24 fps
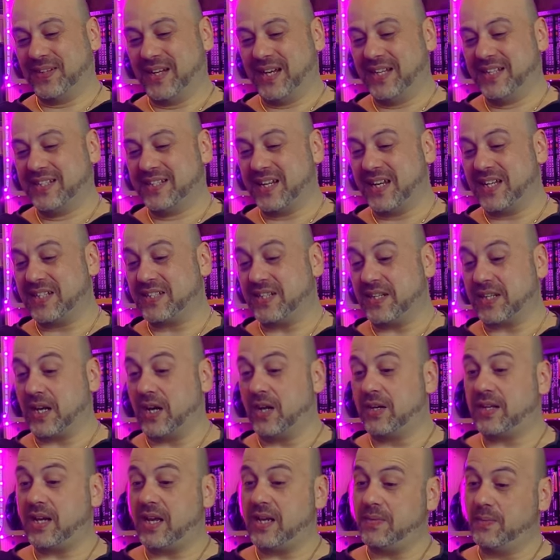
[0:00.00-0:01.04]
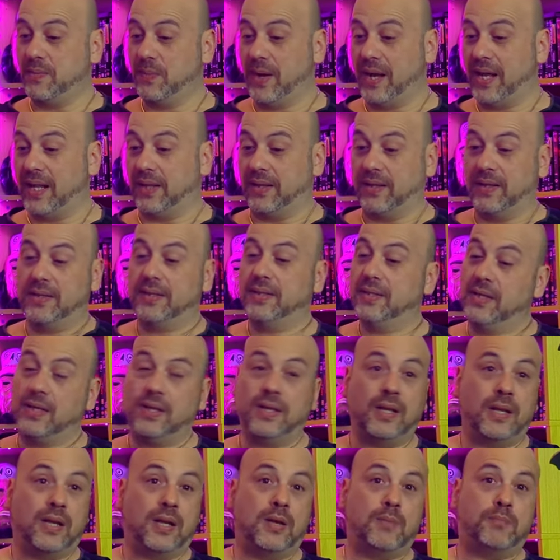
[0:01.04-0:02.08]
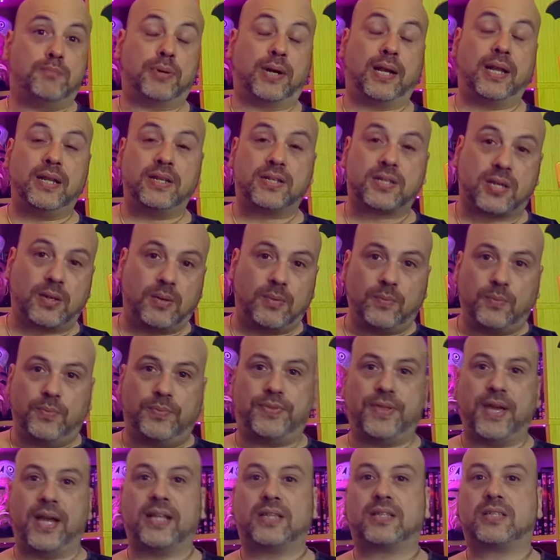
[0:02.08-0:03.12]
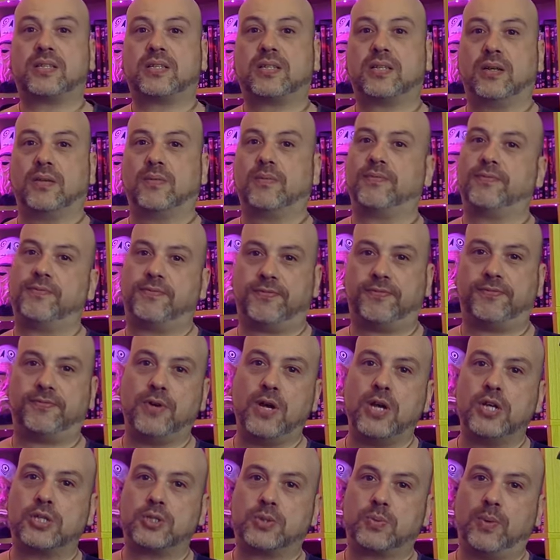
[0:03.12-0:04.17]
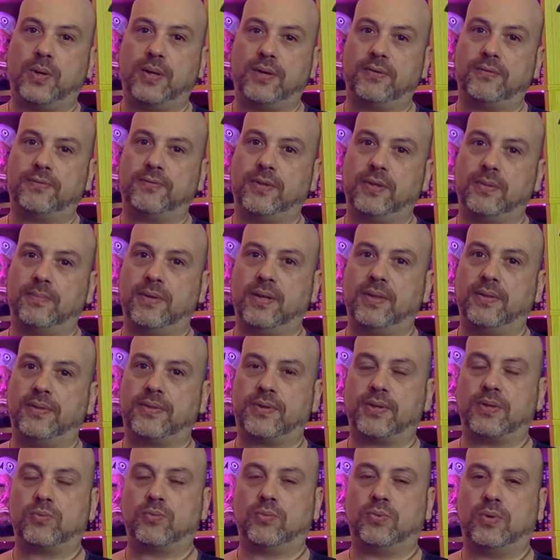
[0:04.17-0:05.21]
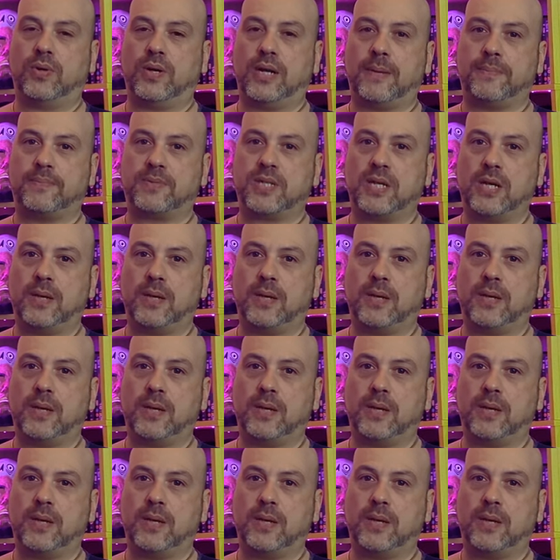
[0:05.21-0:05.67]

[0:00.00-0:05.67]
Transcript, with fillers: Fantastic. Okay, well, brilliant. That's first one for the month wrapped